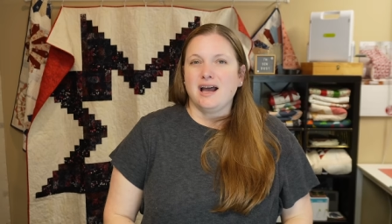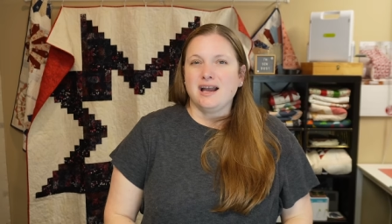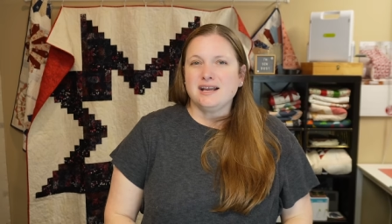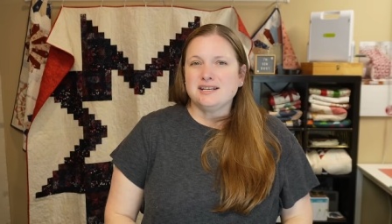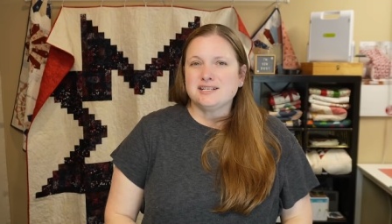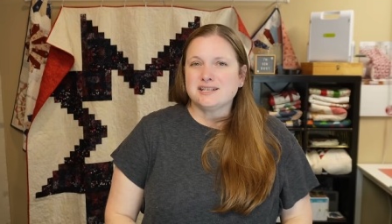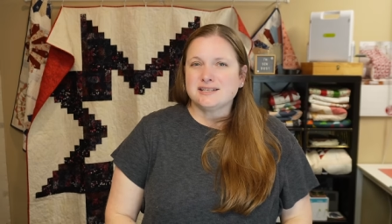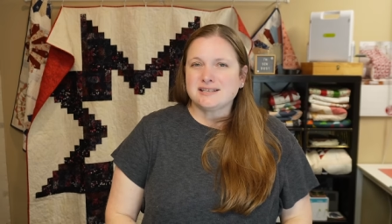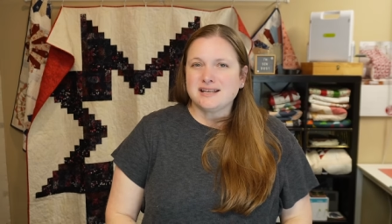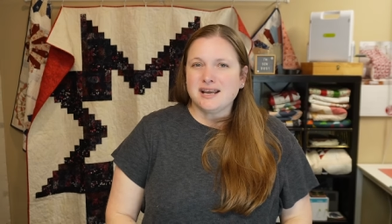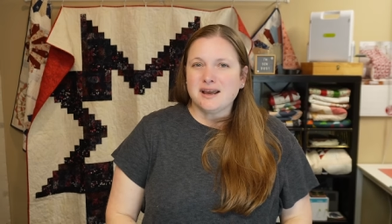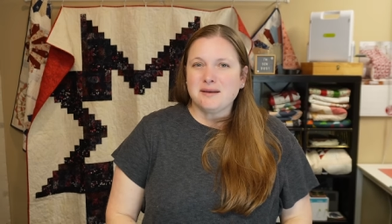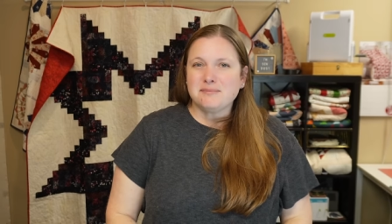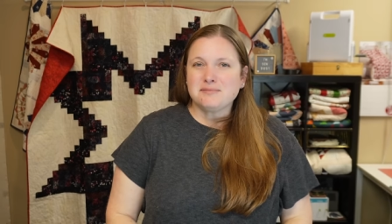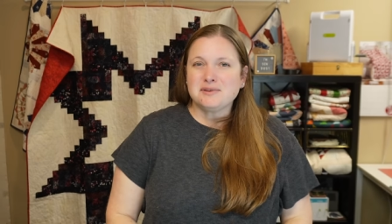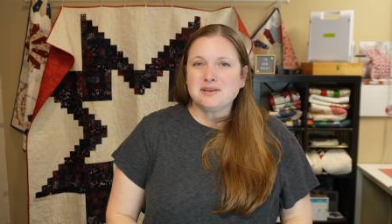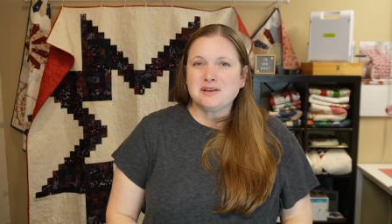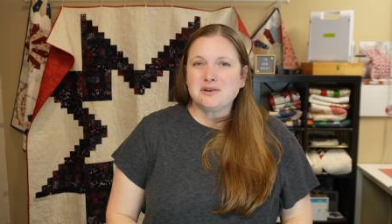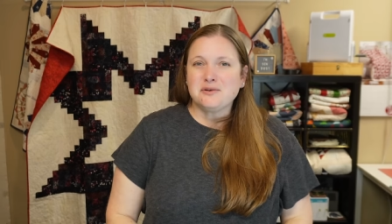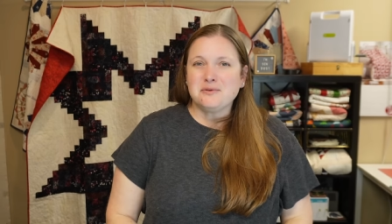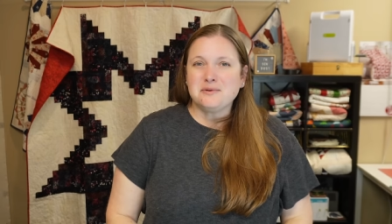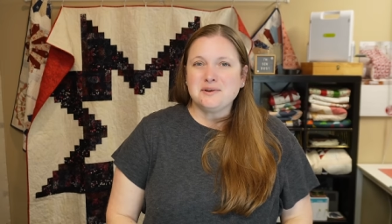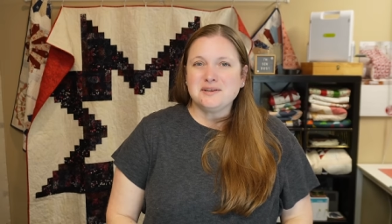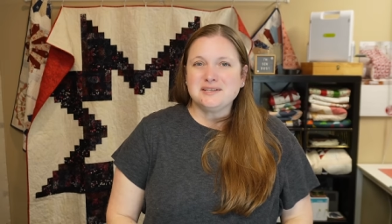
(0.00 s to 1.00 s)
I just kept the
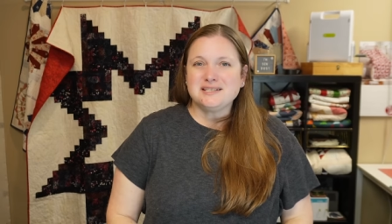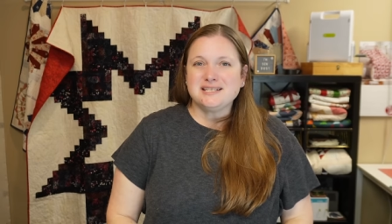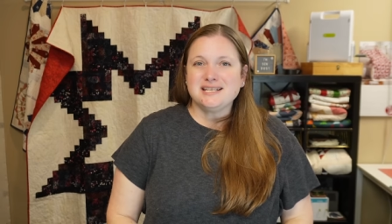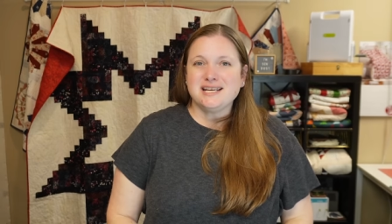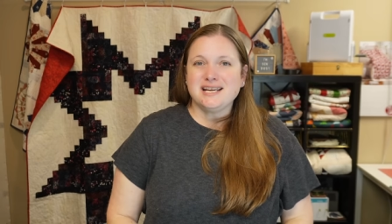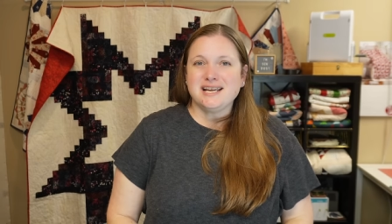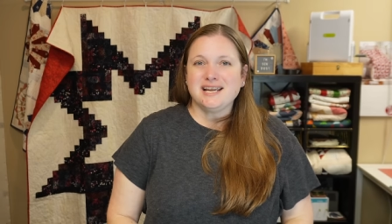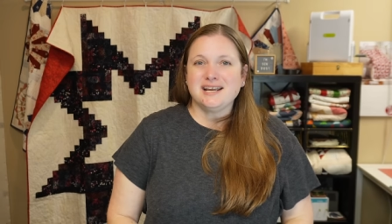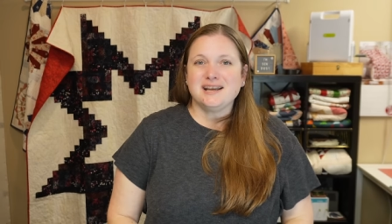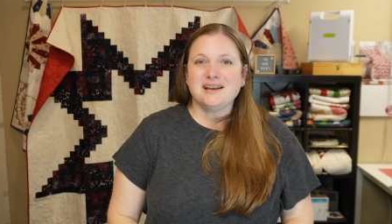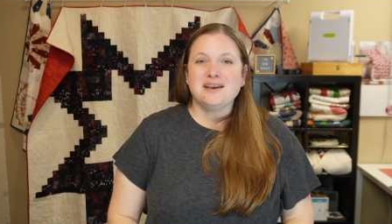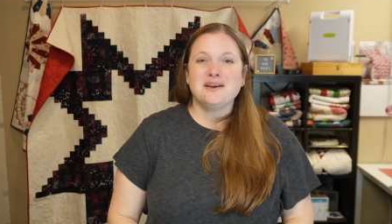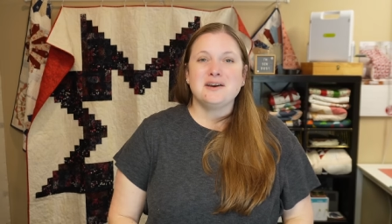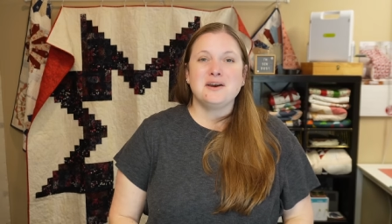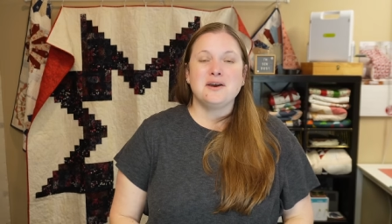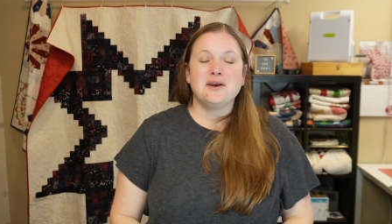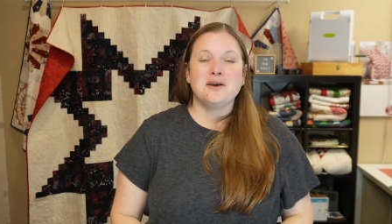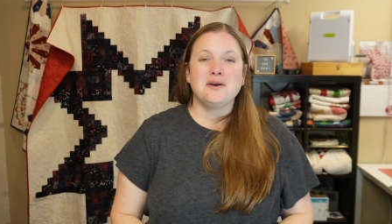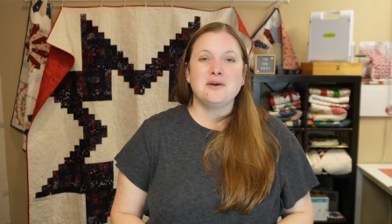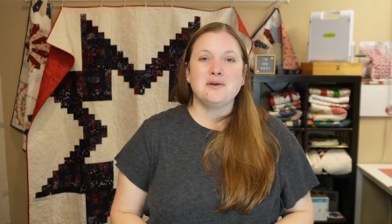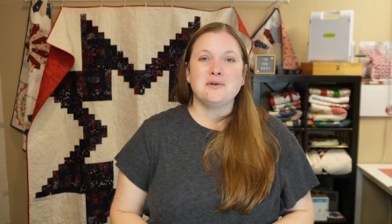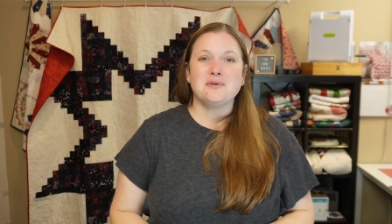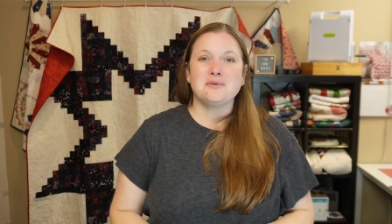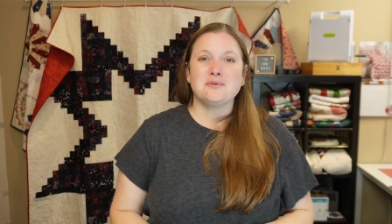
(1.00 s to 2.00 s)
quilting
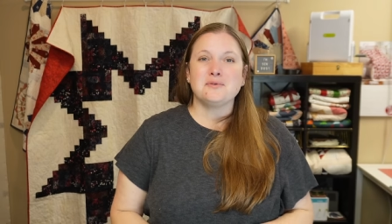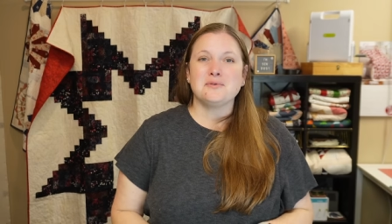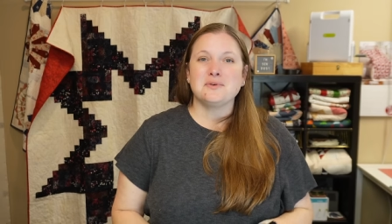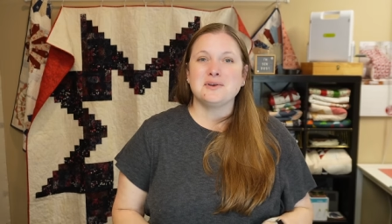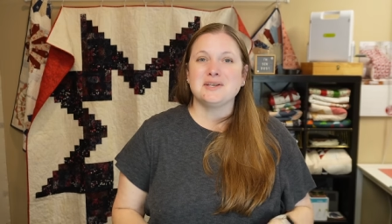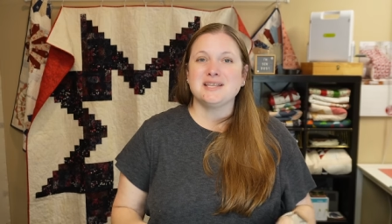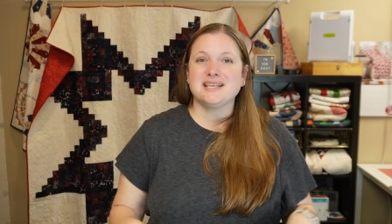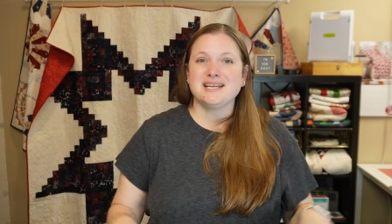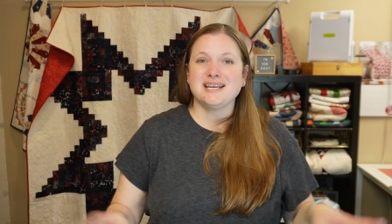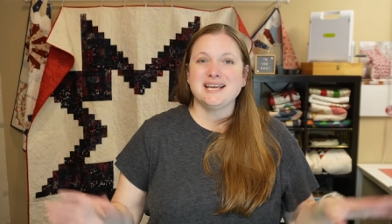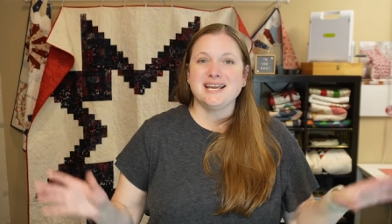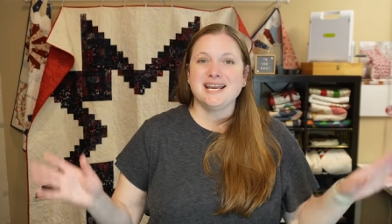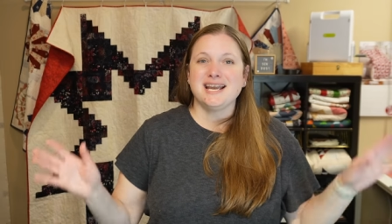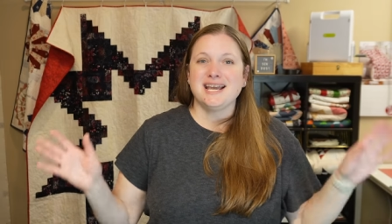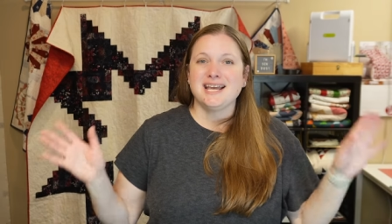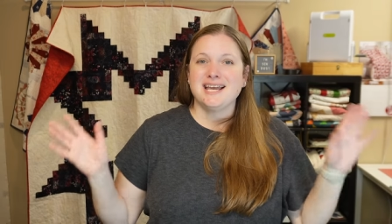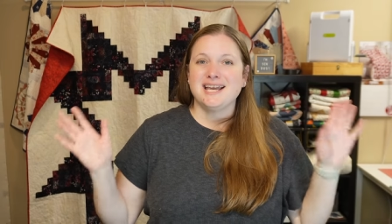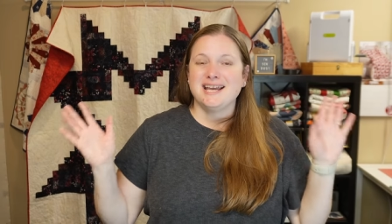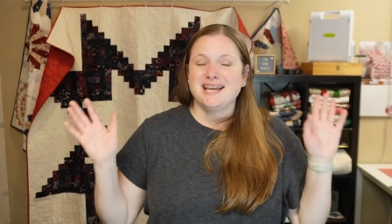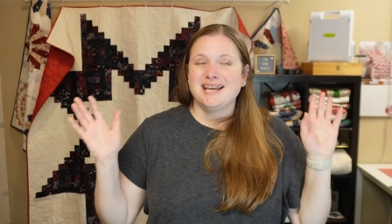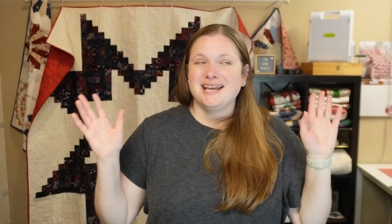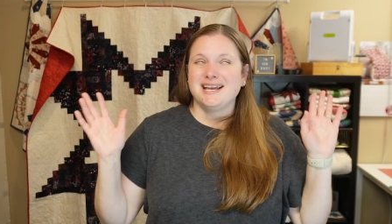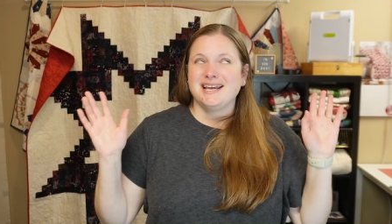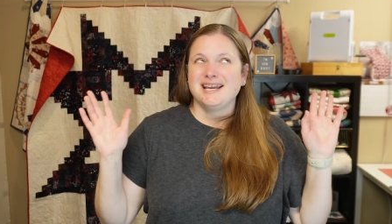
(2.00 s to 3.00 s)
really
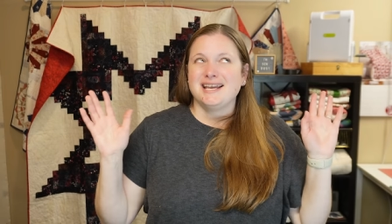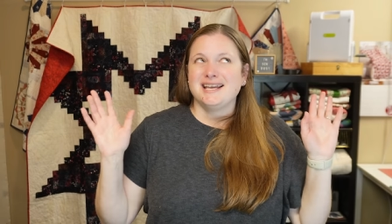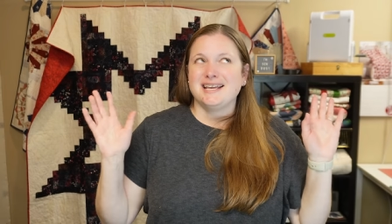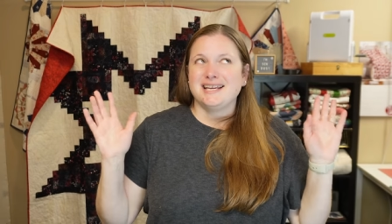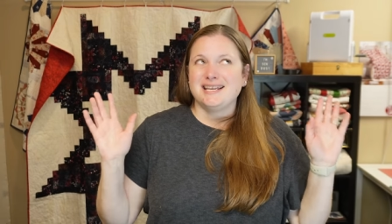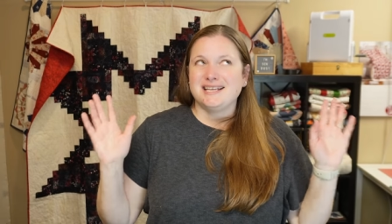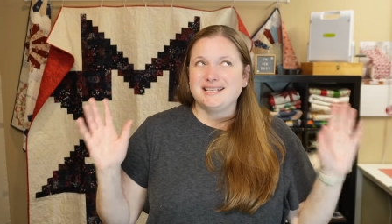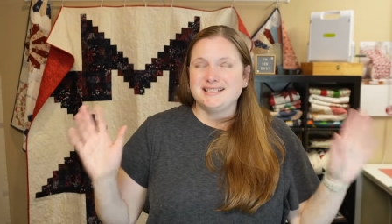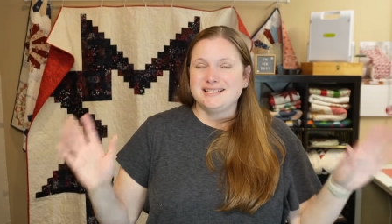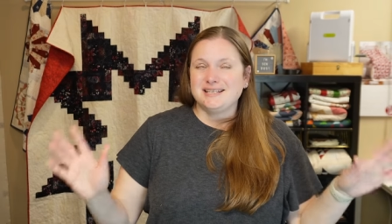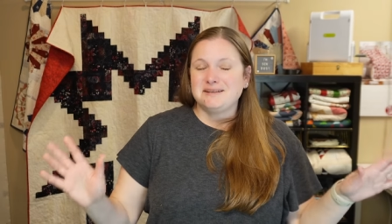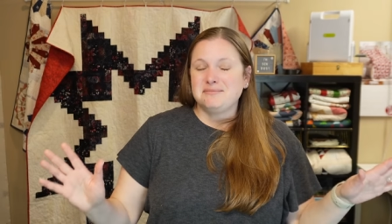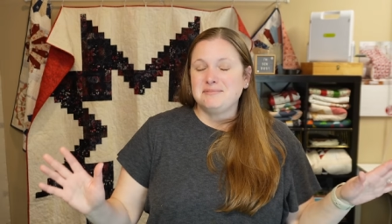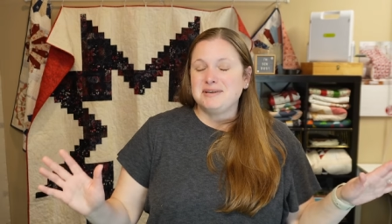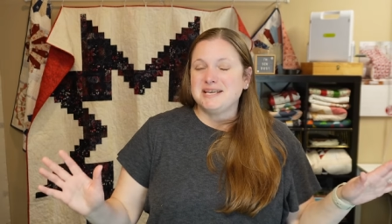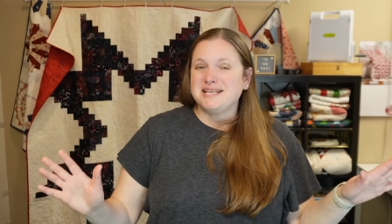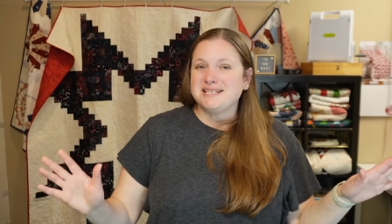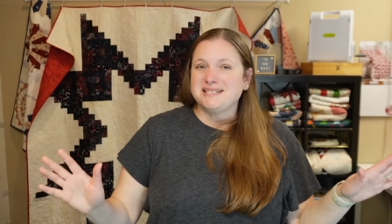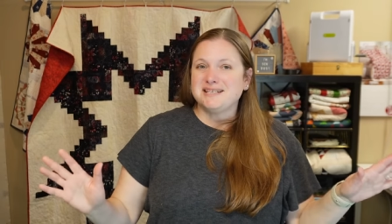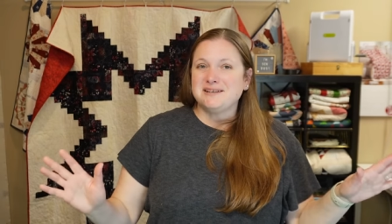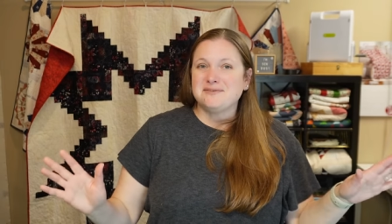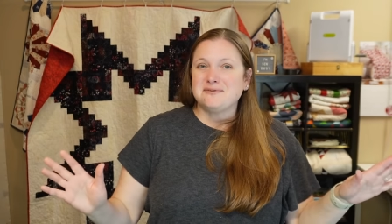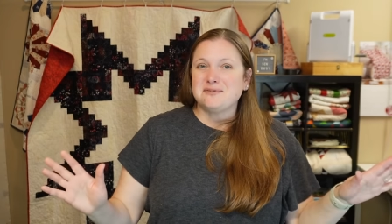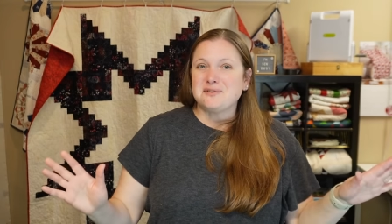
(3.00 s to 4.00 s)
easy
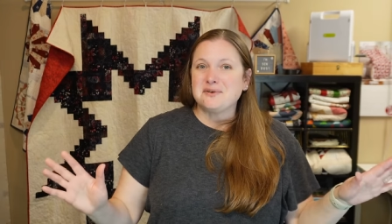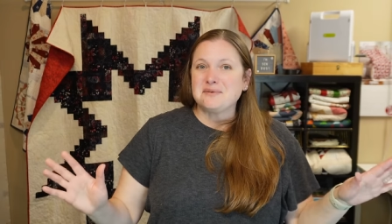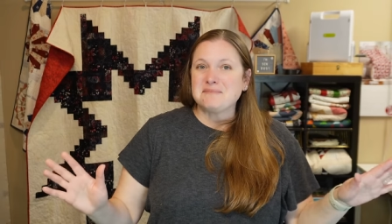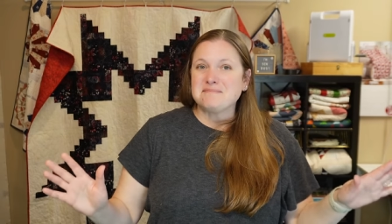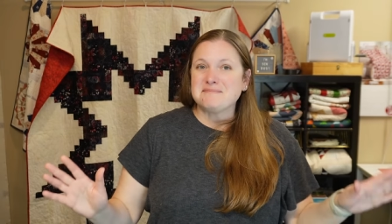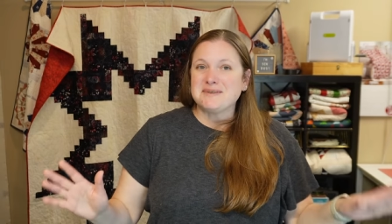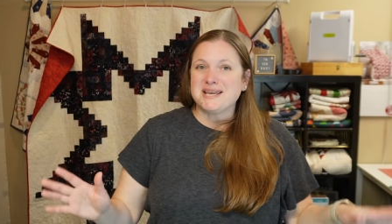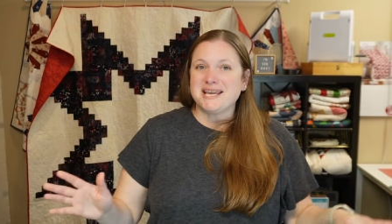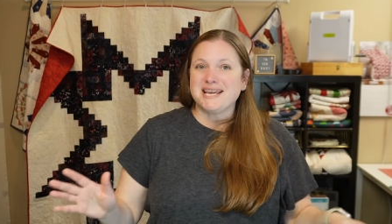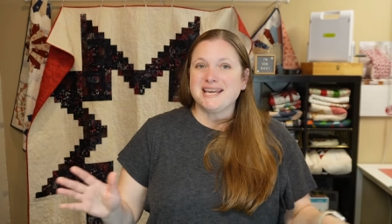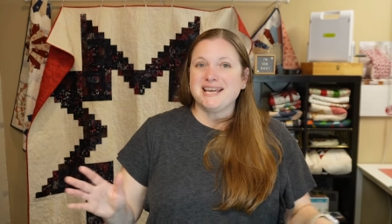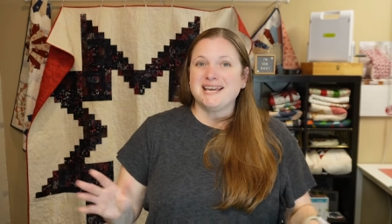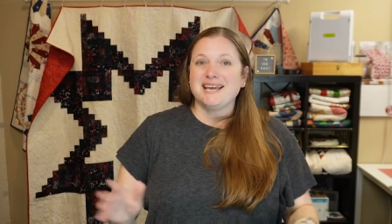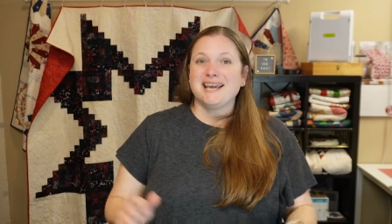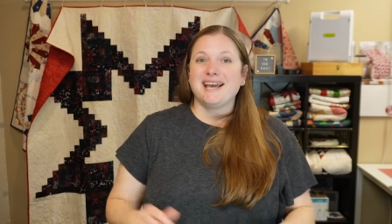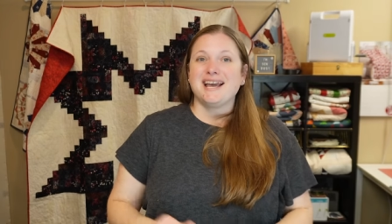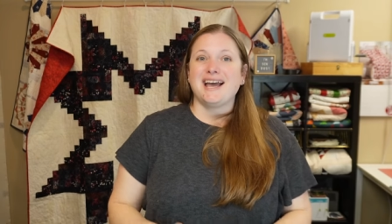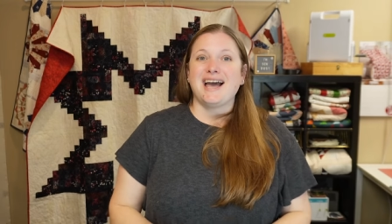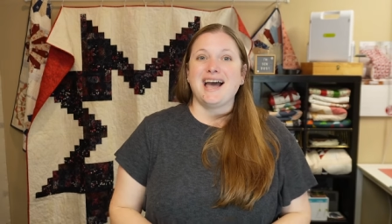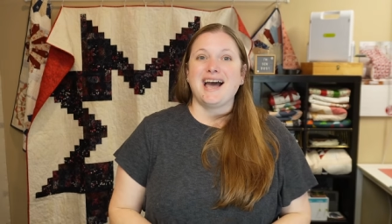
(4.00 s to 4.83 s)
peasy for me.